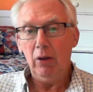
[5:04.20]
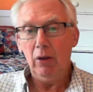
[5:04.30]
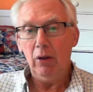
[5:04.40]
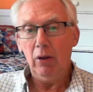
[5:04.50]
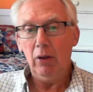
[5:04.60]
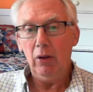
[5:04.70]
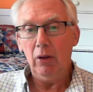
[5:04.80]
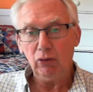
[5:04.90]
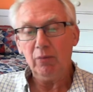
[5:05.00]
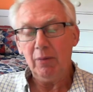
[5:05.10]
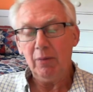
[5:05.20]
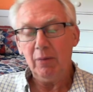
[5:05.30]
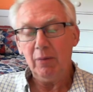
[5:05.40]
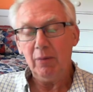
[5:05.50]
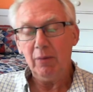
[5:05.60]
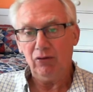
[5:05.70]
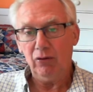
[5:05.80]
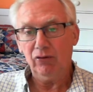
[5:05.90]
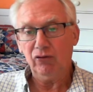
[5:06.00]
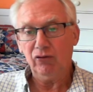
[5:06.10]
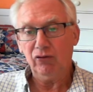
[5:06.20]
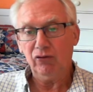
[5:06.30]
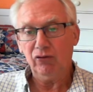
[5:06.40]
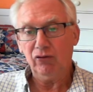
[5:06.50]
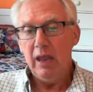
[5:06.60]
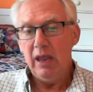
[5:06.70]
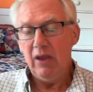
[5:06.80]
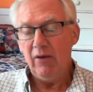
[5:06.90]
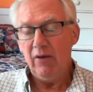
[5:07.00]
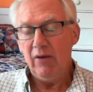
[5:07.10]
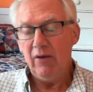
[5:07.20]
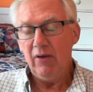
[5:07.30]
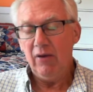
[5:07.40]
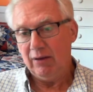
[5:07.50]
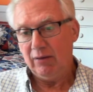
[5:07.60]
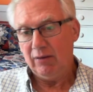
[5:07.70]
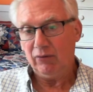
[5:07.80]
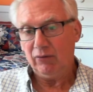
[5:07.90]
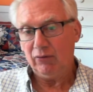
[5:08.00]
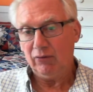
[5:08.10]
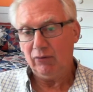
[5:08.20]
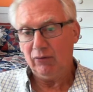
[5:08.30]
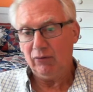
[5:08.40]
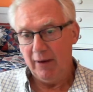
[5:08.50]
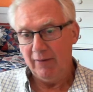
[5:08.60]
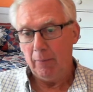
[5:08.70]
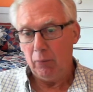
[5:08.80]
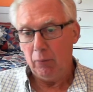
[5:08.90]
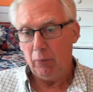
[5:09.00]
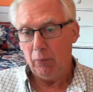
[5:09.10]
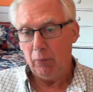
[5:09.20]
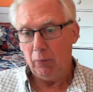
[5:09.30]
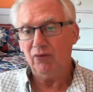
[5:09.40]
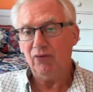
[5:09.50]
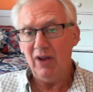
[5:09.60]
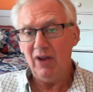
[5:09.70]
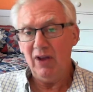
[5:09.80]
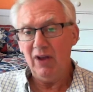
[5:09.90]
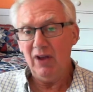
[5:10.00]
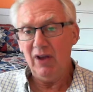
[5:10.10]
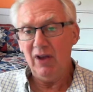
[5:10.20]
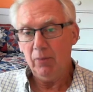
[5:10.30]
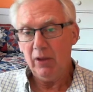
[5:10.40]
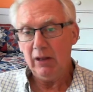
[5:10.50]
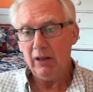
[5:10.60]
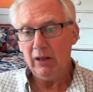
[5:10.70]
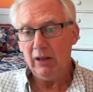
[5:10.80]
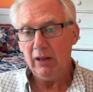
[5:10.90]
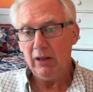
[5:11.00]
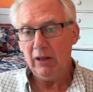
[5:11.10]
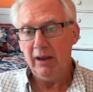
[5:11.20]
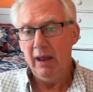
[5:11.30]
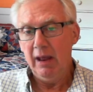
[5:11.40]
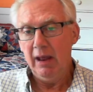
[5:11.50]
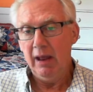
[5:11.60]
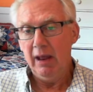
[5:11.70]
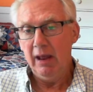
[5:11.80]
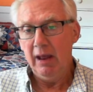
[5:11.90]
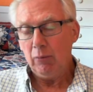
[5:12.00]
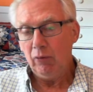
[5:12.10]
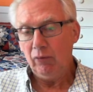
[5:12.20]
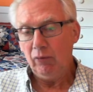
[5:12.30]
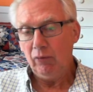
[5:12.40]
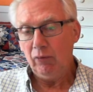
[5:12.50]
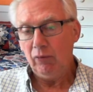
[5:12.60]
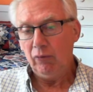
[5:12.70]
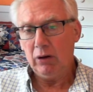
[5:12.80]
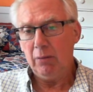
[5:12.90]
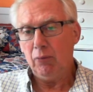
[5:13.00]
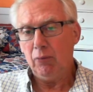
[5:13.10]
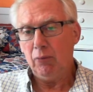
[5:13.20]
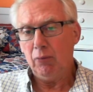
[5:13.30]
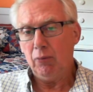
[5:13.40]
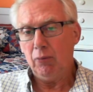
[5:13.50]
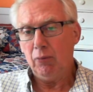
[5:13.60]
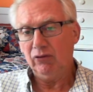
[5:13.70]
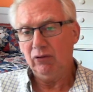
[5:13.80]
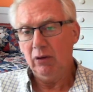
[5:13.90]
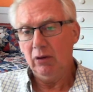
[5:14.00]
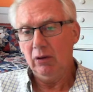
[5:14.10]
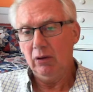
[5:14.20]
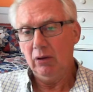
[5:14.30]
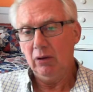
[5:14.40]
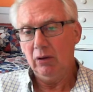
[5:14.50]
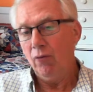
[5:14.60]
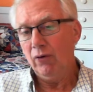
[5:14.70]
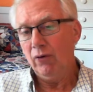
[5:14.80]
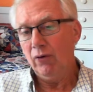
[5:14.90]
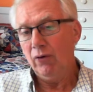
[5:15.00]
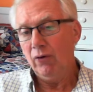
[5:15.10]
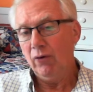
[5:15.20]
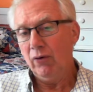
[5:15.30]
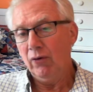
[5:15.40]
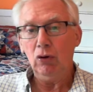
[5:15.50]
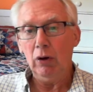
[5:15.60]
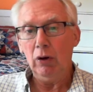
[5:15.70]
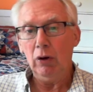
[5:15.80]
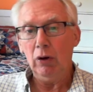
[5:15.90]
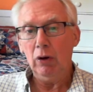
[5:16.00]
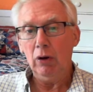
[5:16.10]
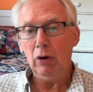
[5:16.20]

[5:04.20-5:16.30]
cost of goods manufactured. So If a product gets finished in the period and moves out of work in process over to finished goods,